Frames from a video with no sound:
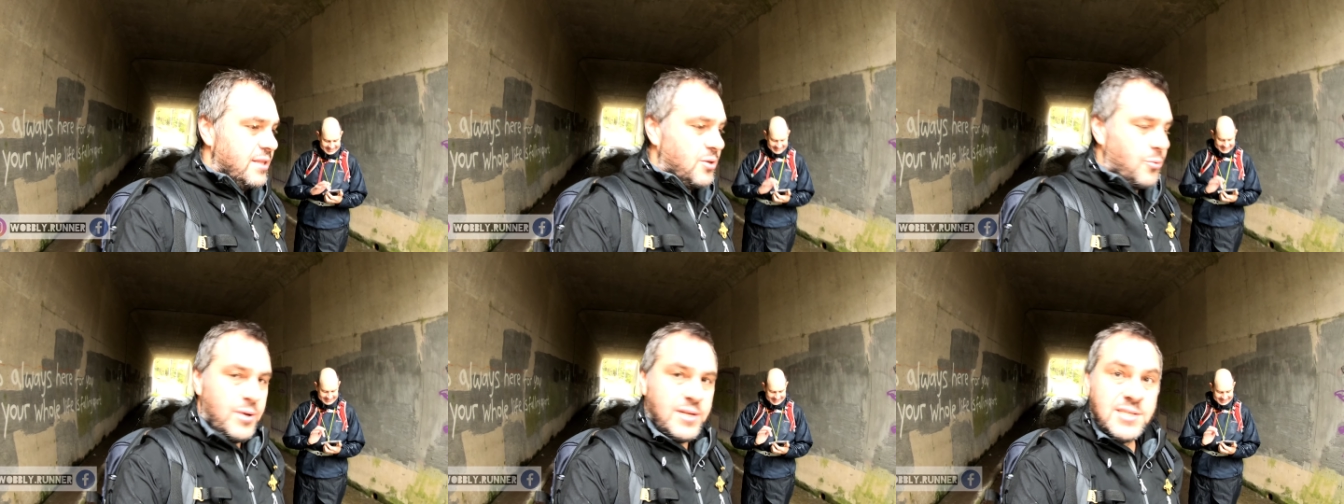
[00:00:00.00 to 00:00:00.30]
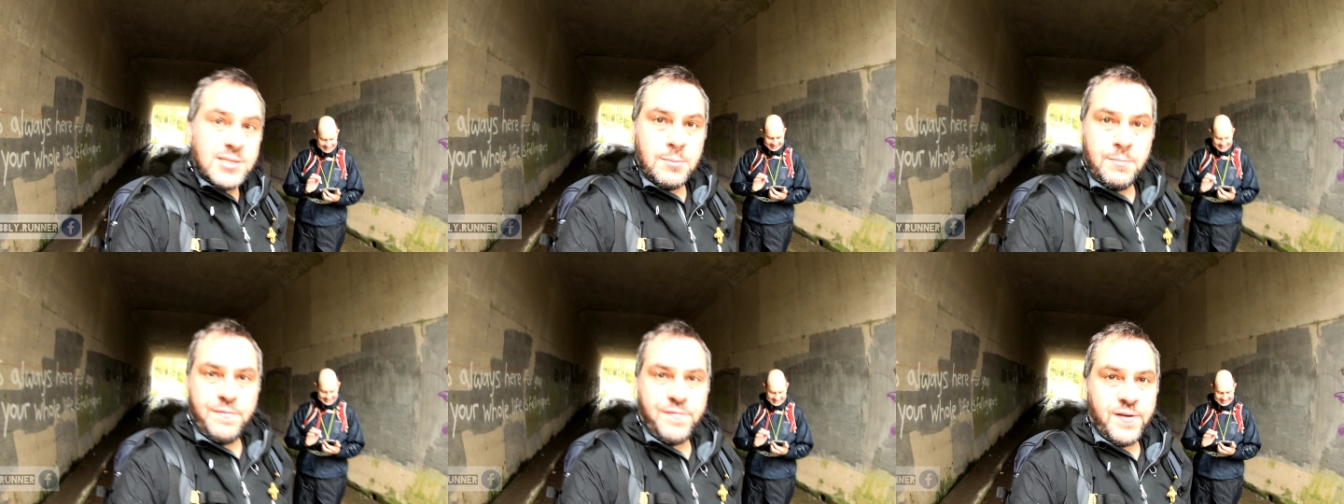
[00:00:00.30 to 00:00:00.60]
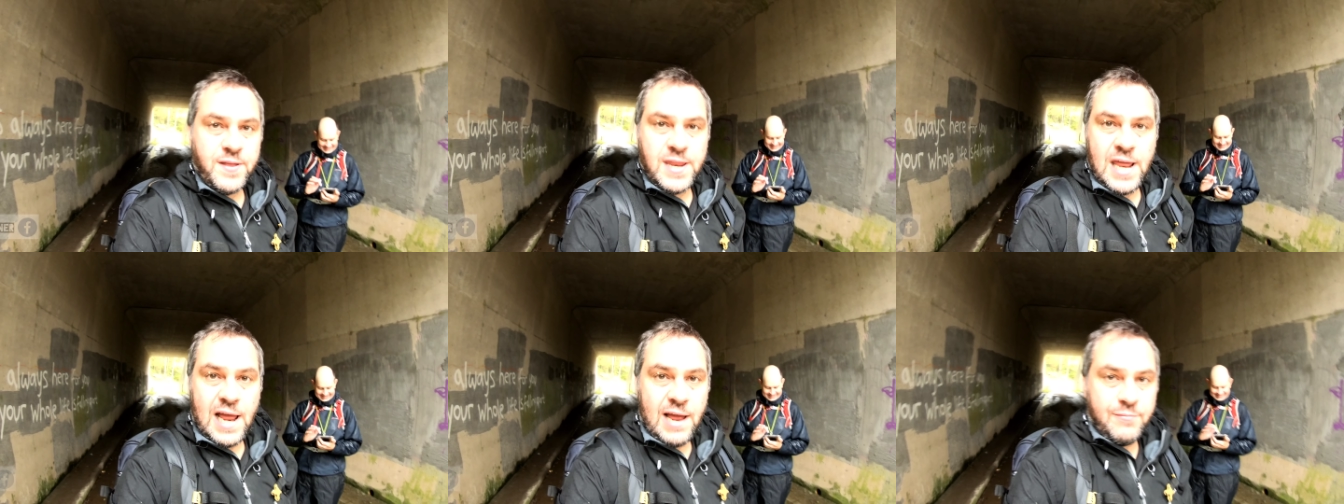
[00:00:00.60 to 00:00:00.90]
doing
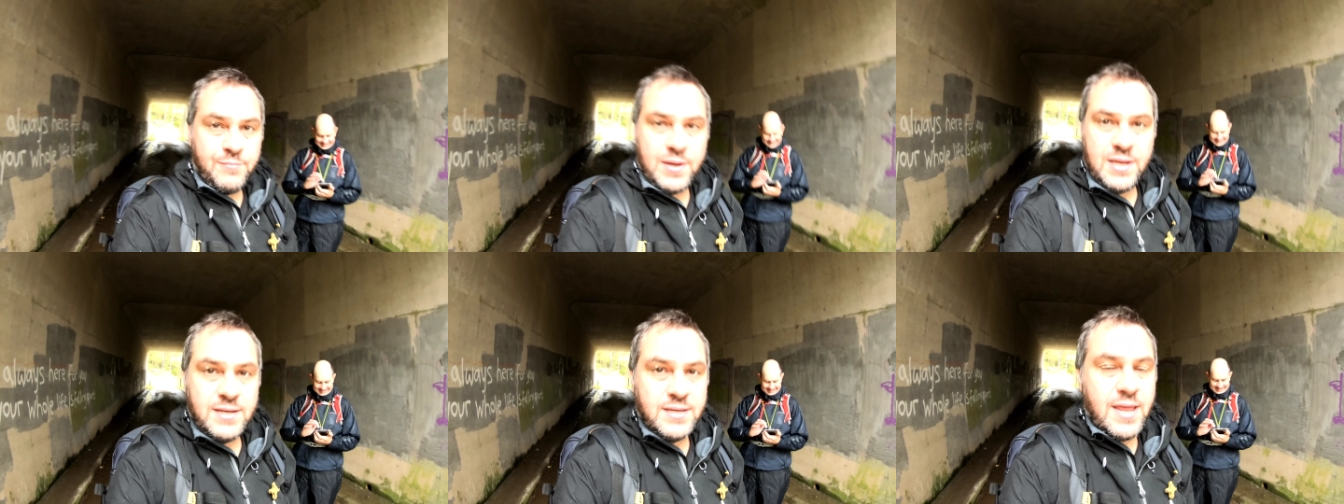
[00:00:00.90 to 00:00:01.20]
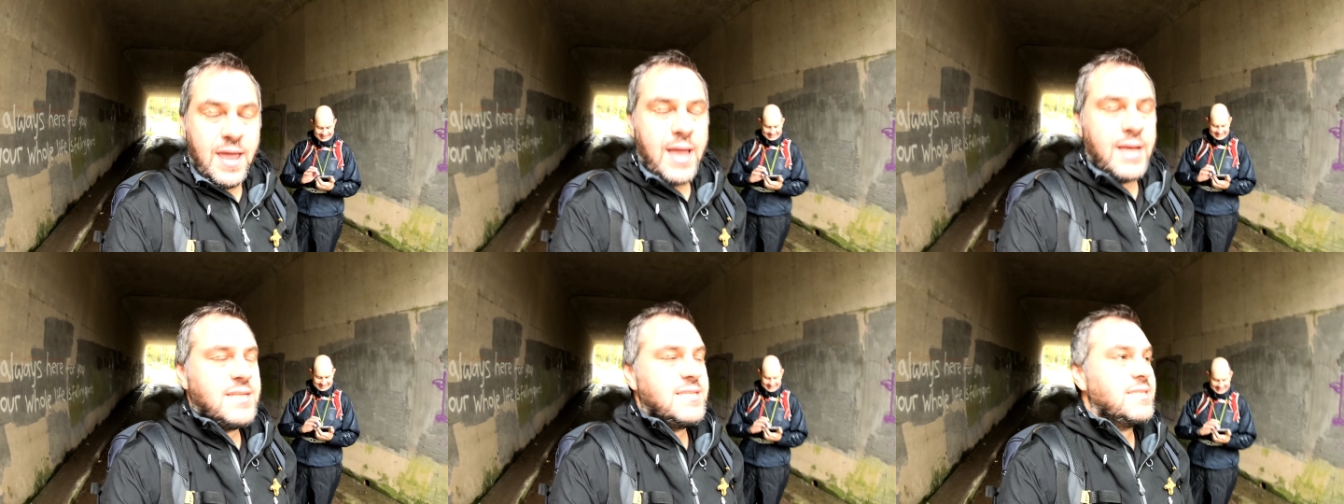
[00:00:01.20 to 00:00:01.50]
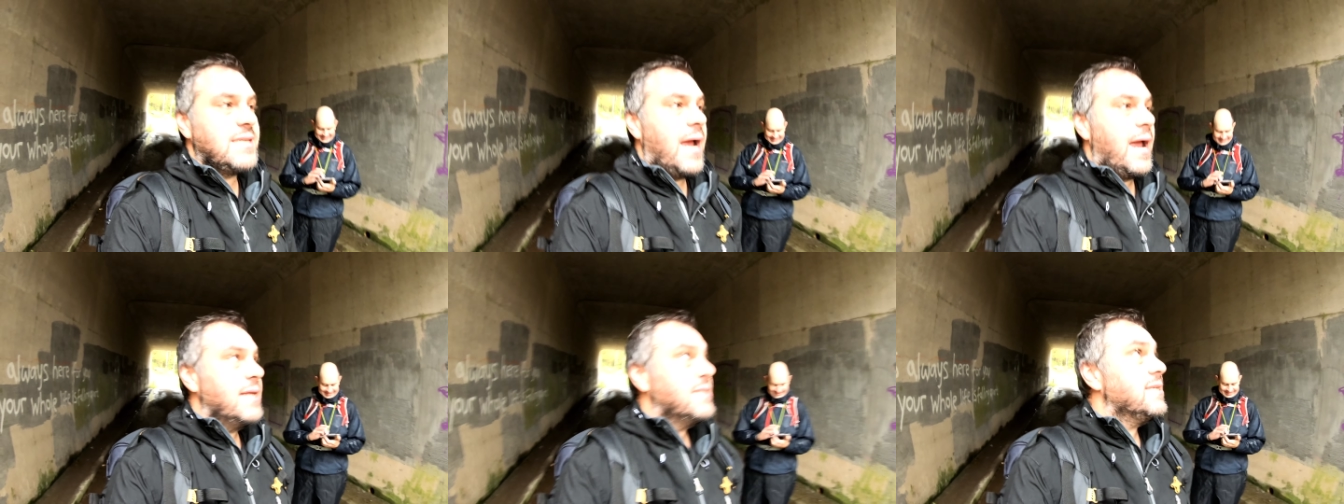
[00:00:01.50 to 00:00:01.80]
something that I've been
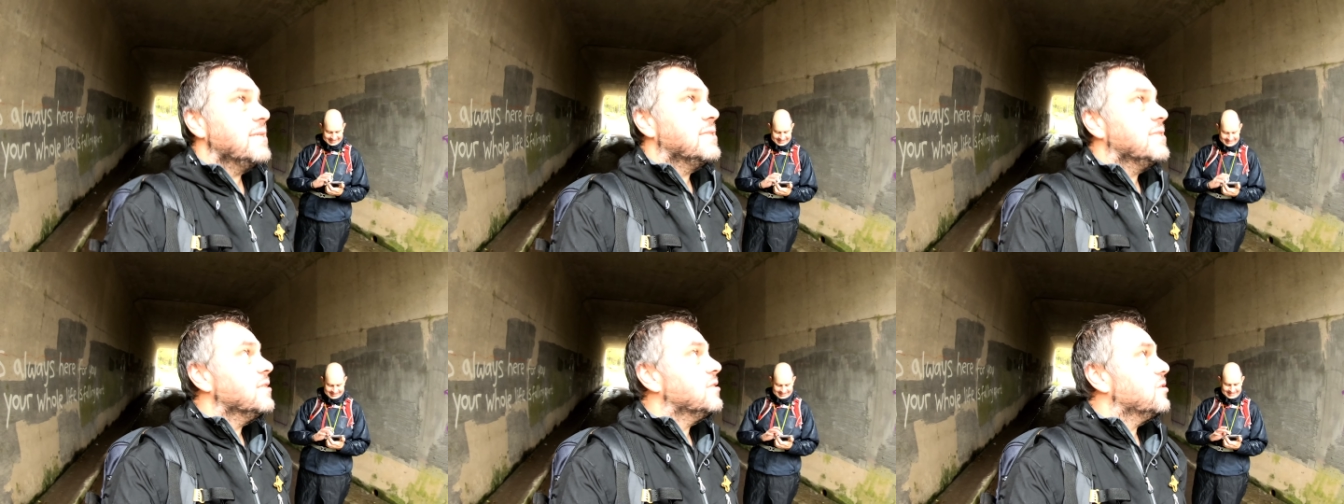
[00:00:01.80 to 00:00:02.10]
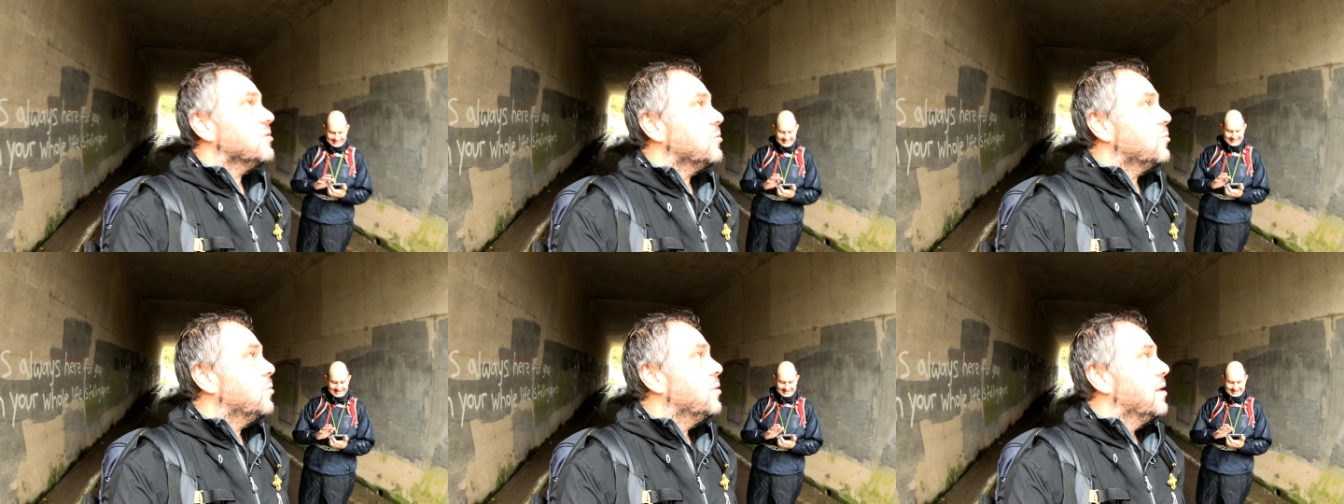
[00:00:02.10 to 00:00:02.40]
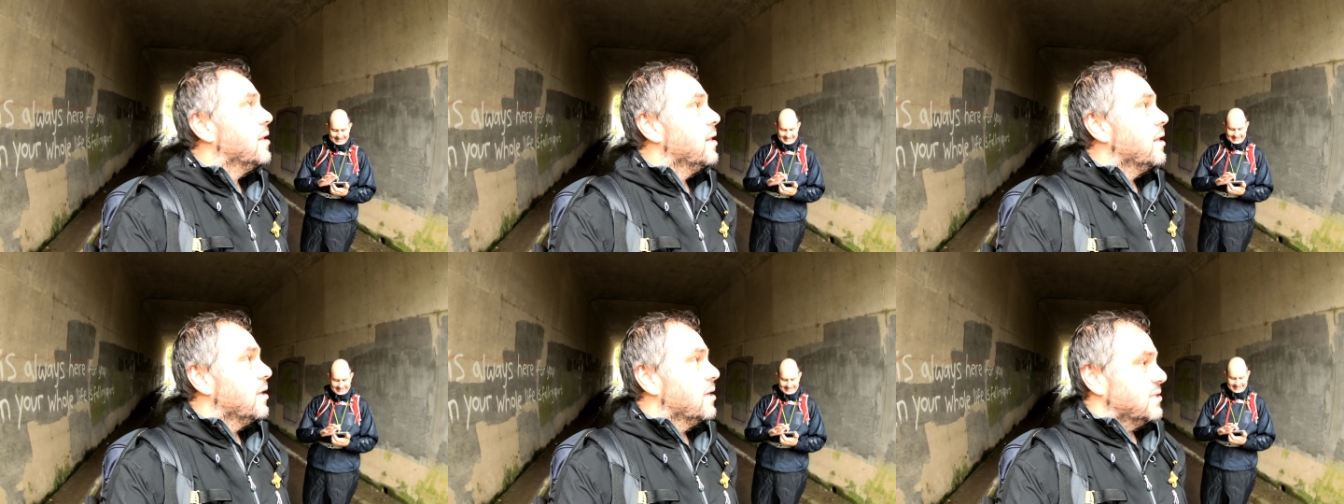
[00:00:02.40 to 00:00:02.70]
excited to do
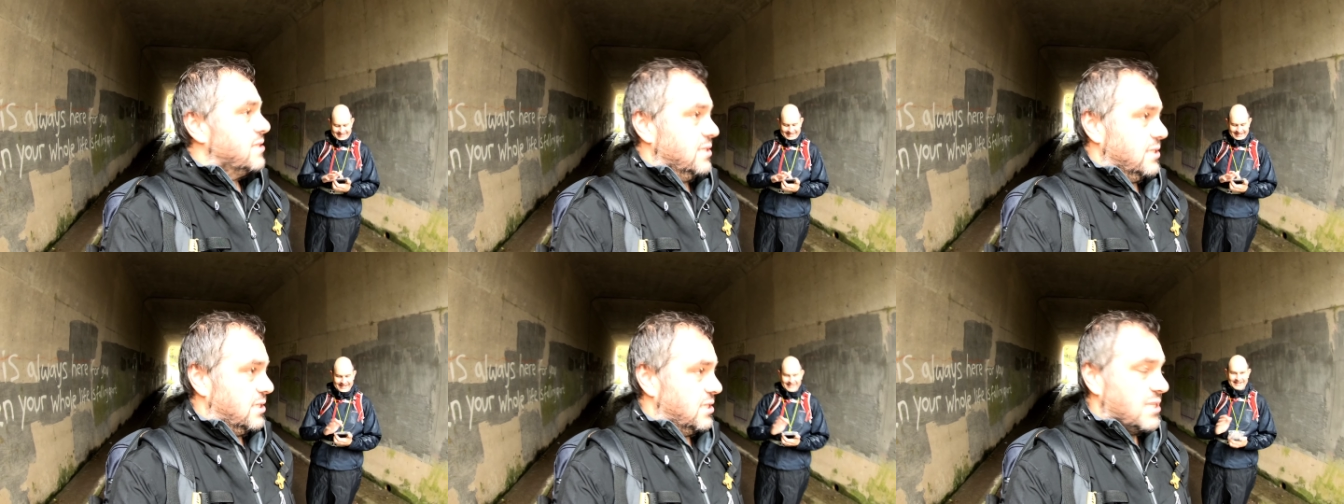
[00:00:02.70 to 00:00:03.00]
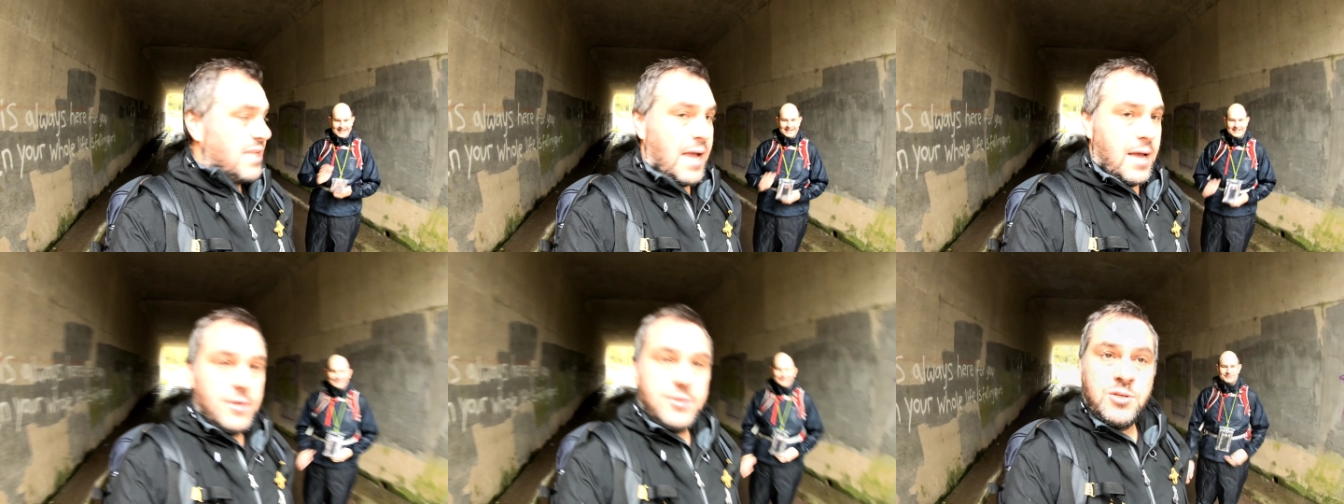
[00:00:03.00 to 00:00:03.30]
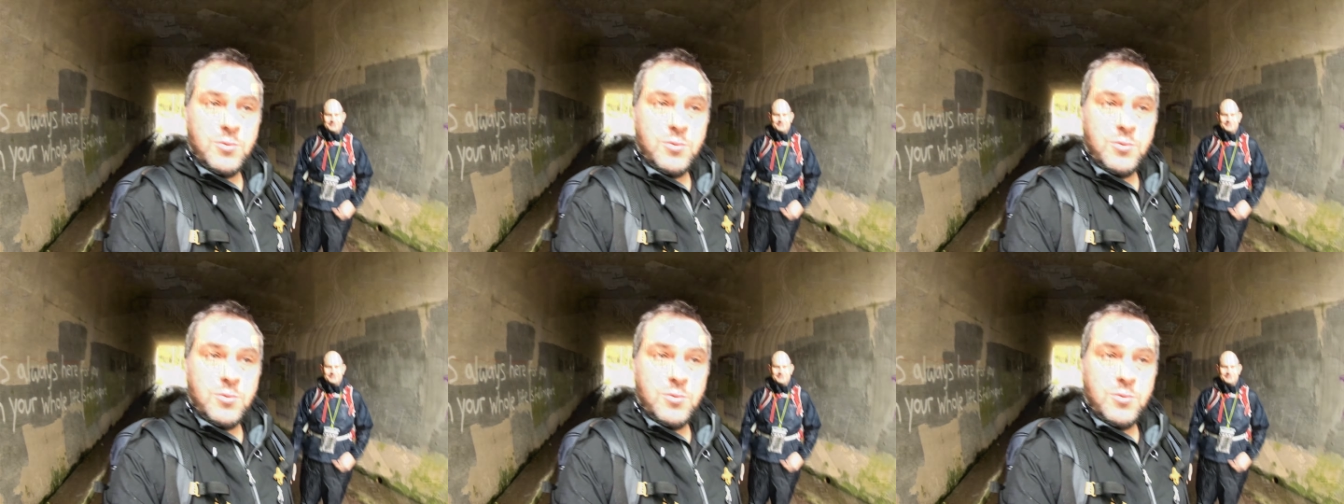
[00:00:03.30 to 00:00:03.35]
since I started